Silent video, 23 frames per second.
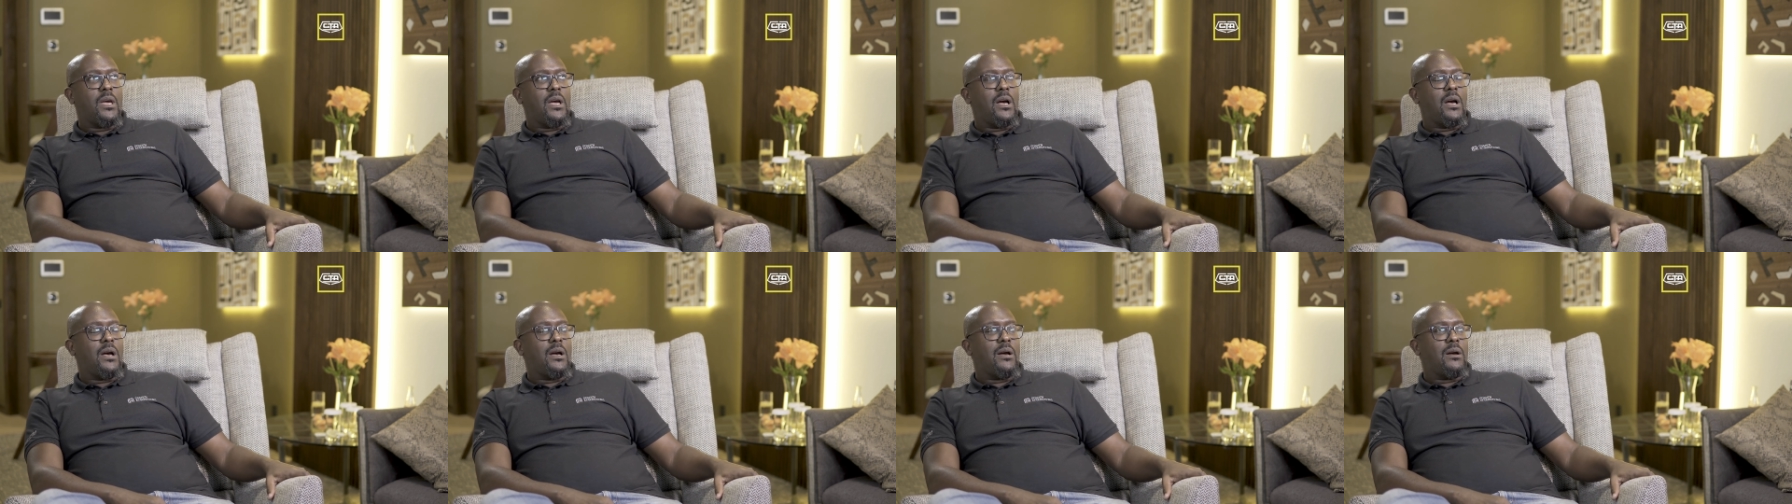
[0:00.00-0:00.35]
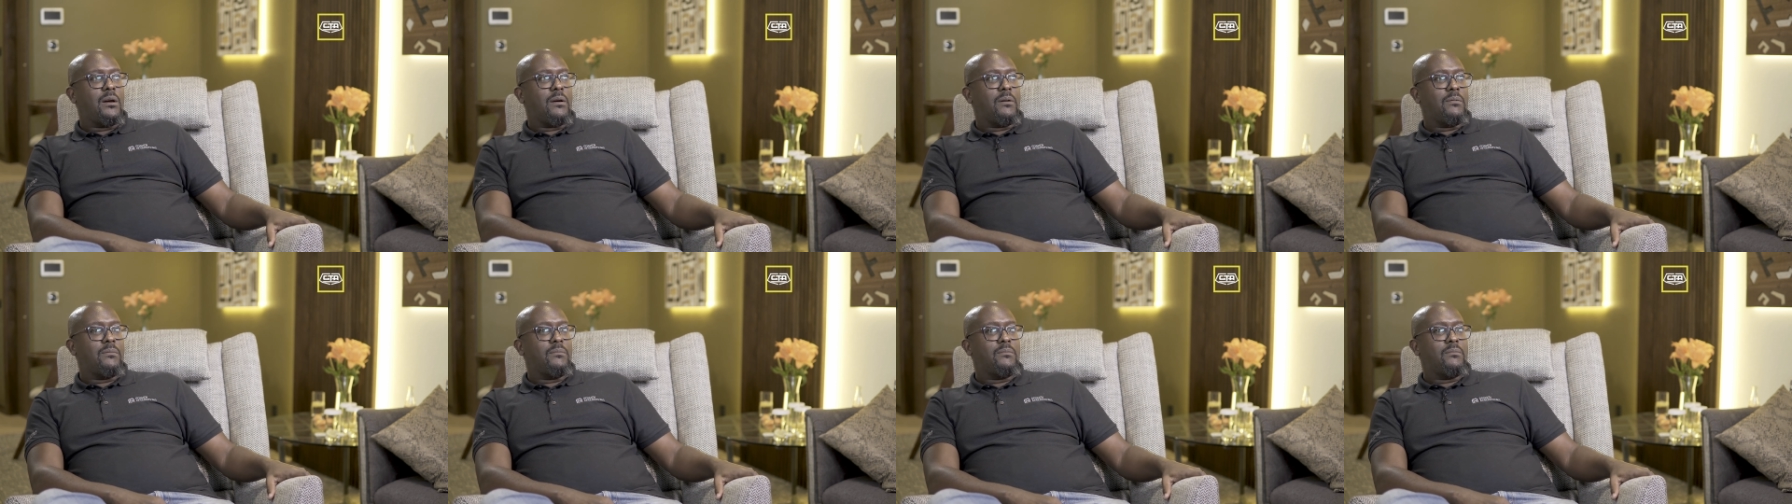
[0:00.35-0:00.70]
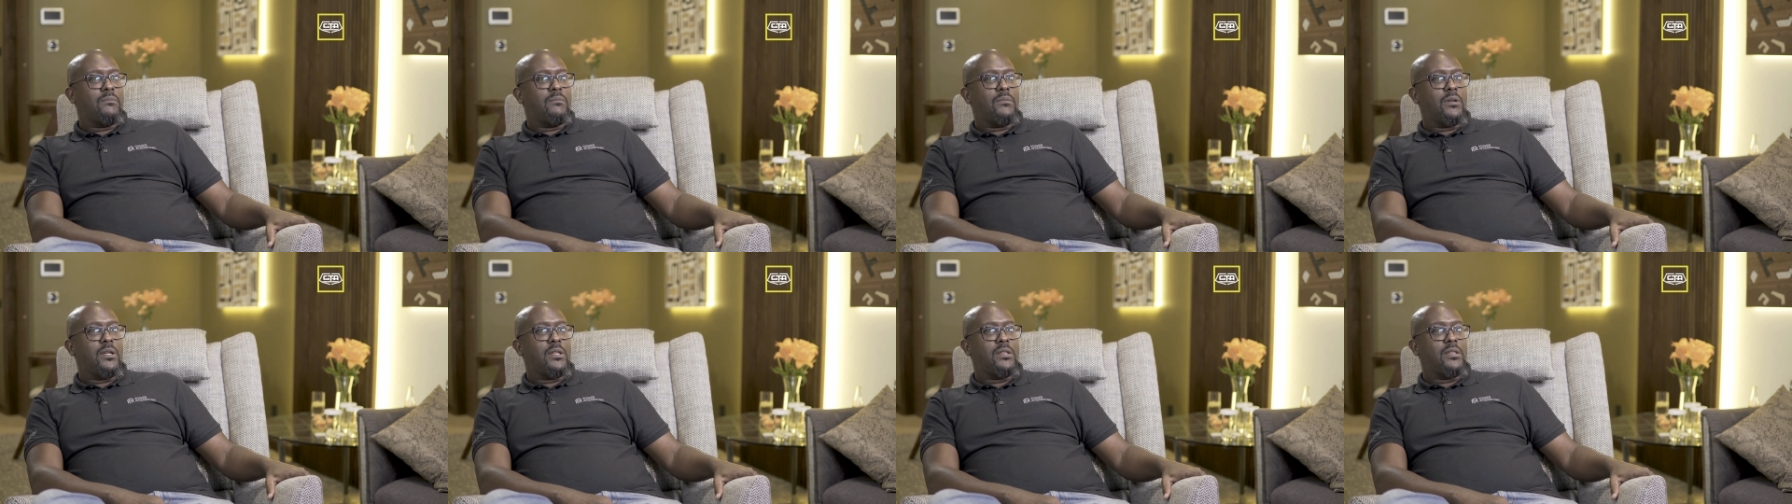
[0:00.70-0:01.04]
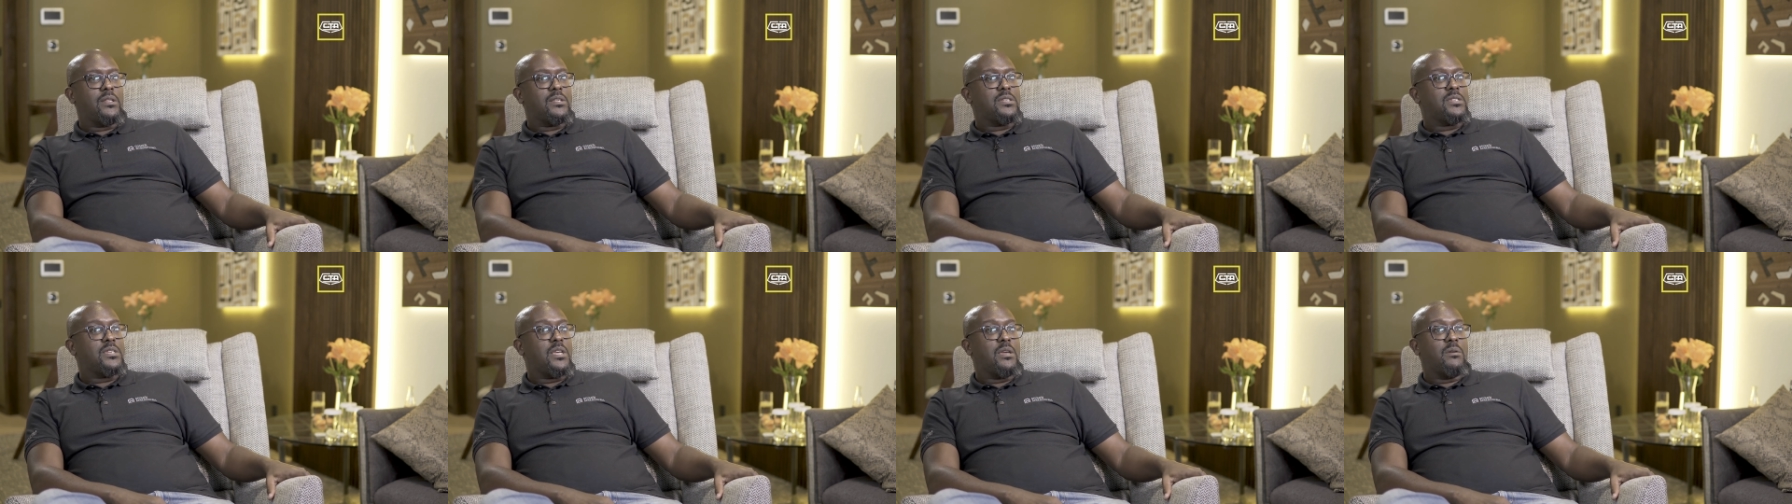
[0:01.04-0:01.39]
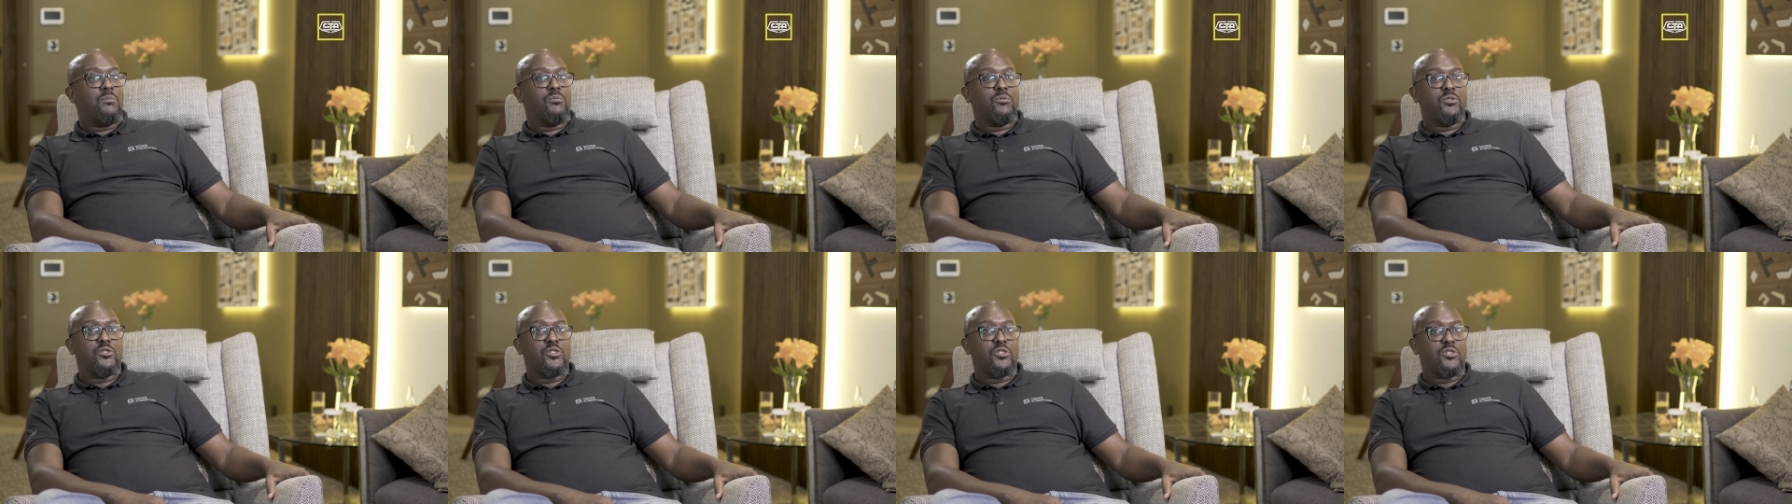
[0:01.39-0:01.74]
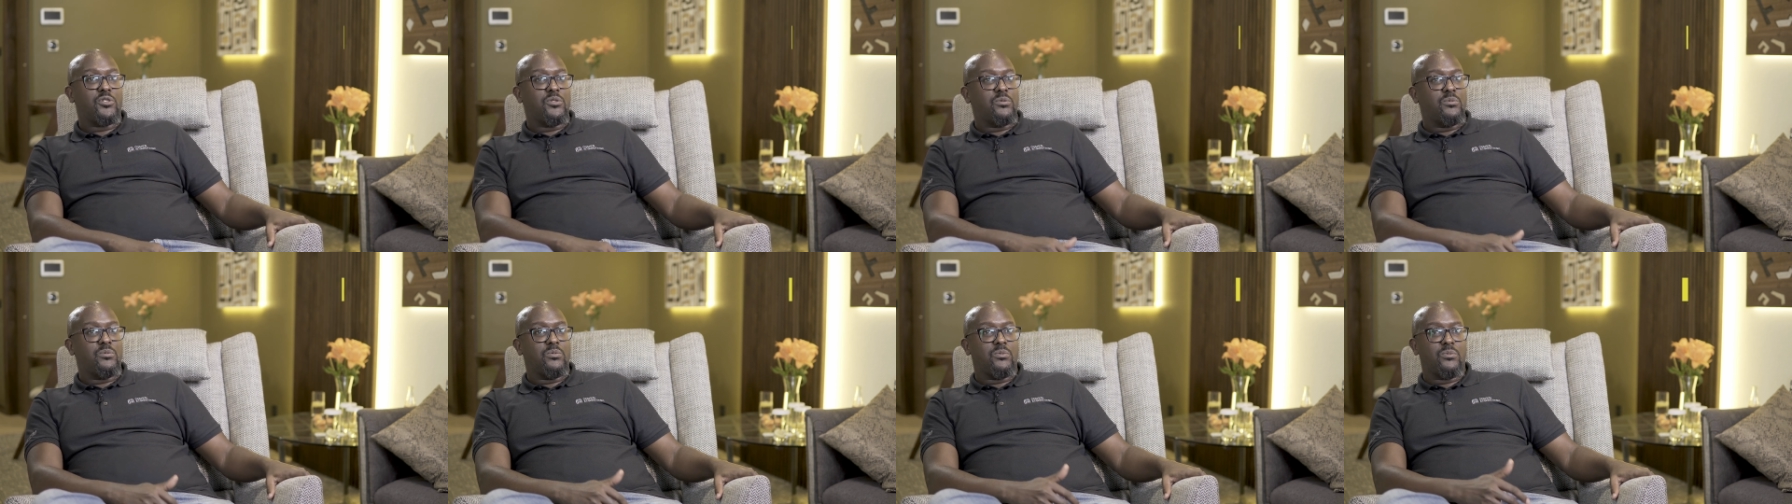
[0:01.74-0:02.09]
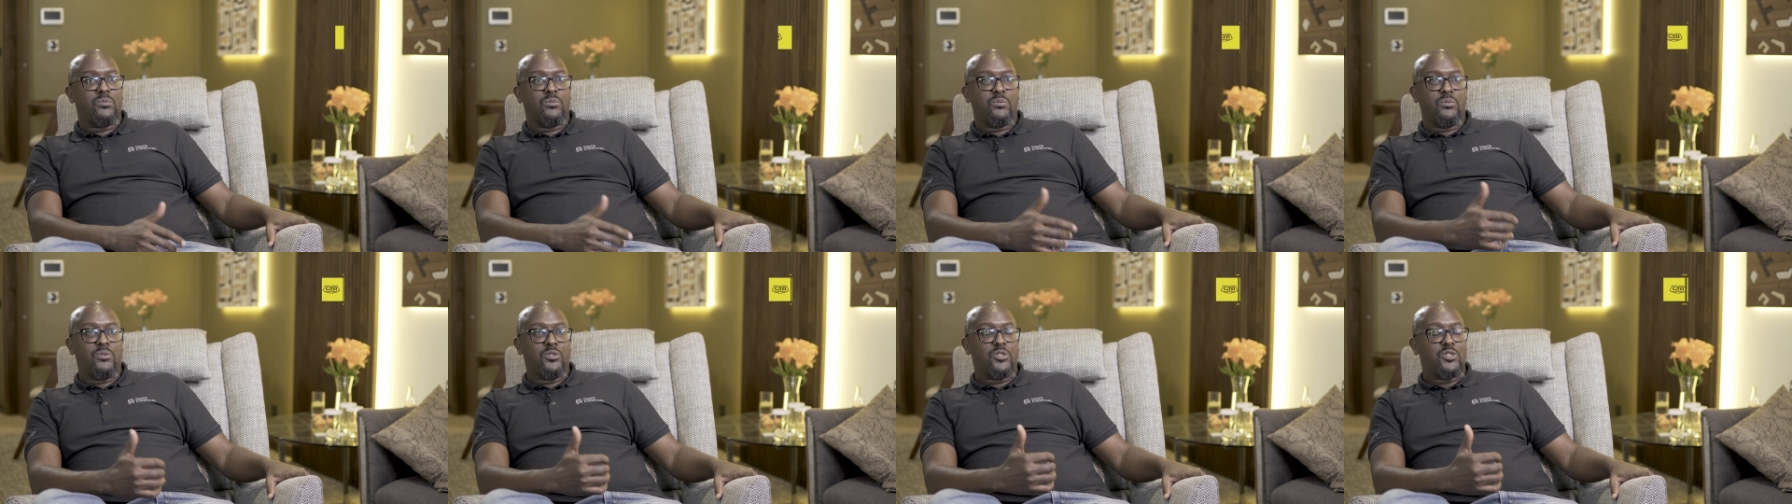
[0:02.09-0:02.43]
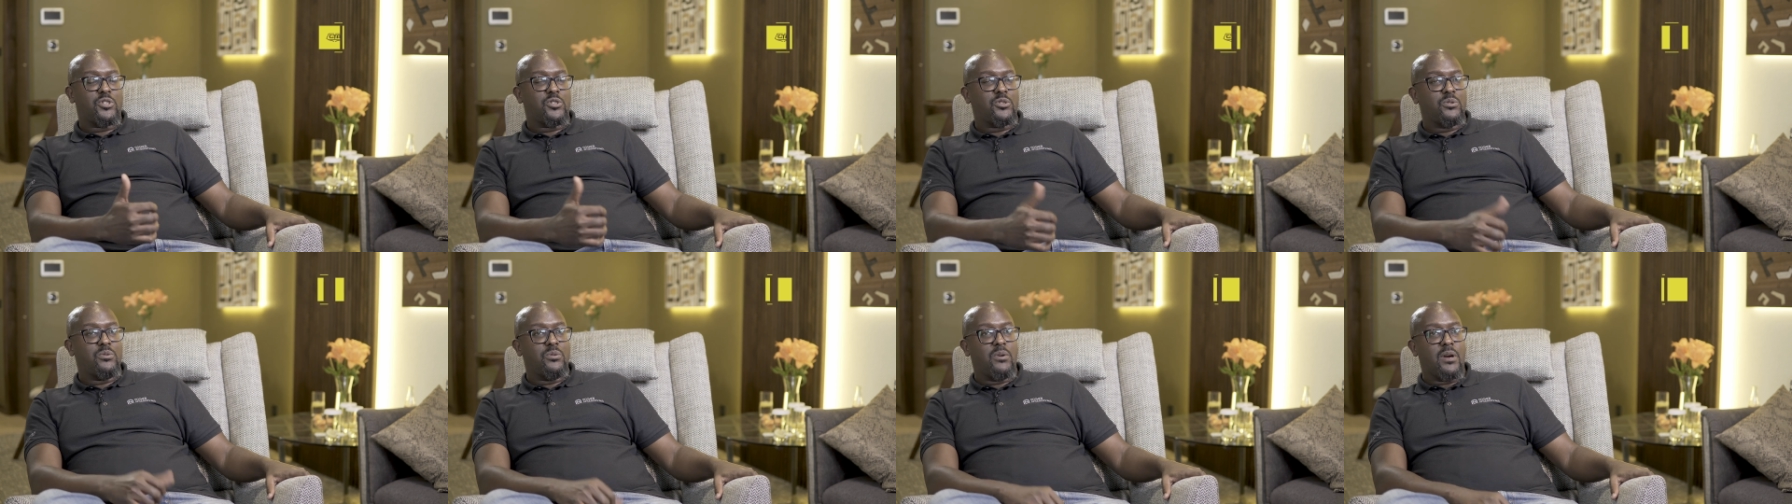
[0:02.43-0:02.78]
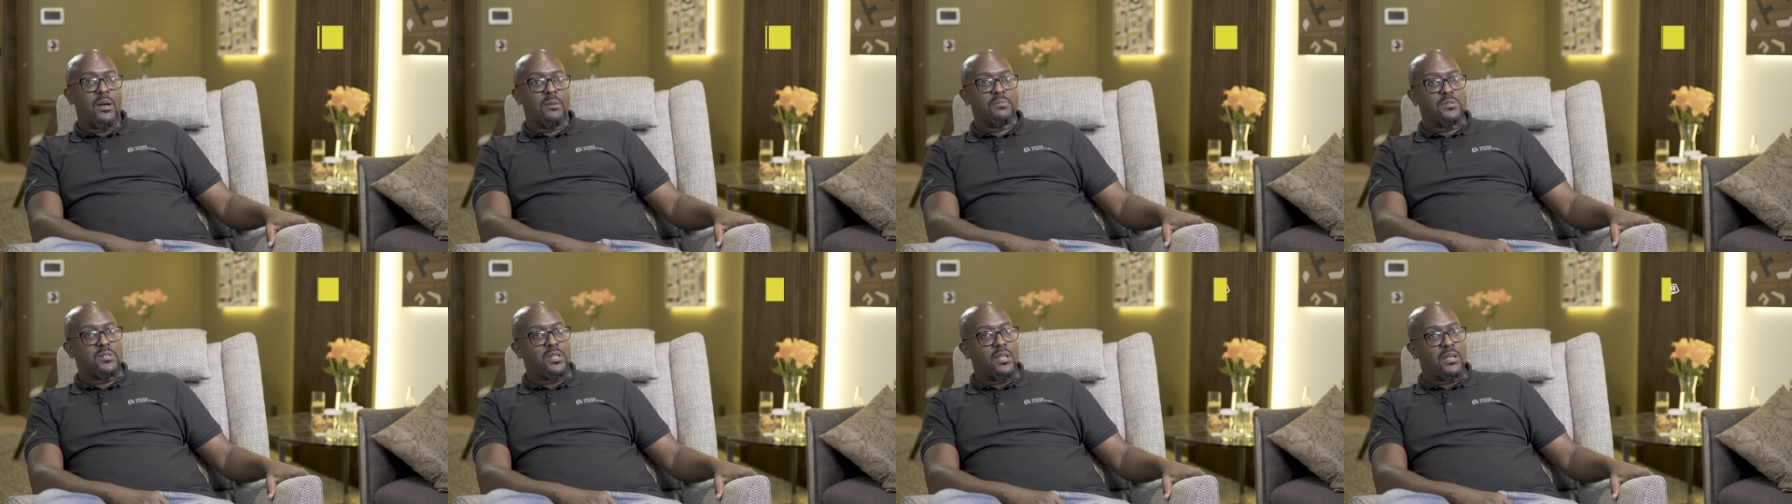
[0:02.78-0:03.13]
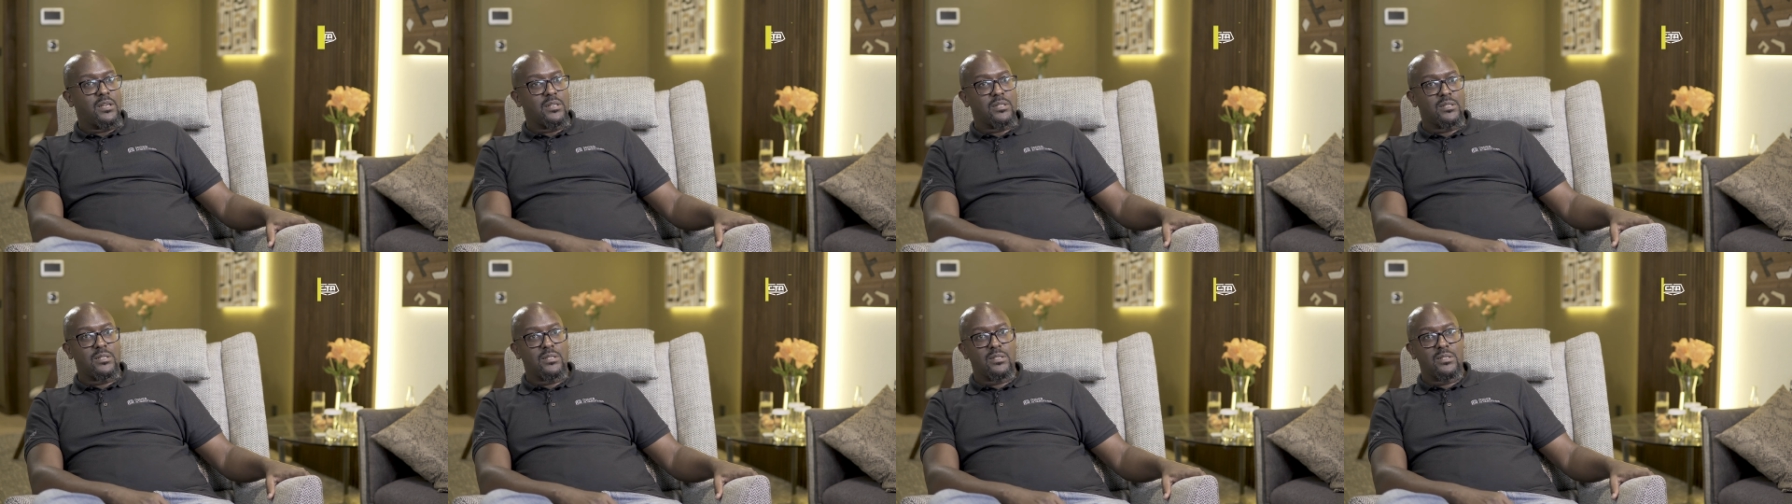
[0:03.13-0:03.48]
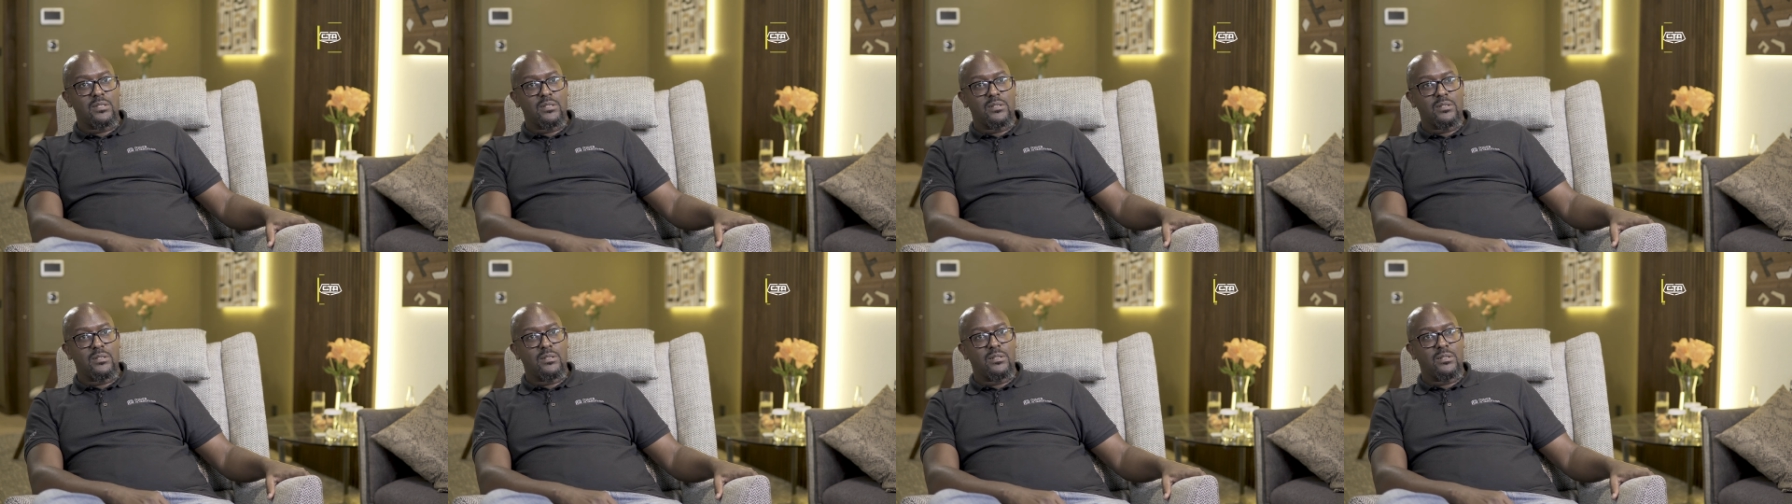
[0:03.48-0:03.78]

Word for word: Um, and the same was was true upstairs.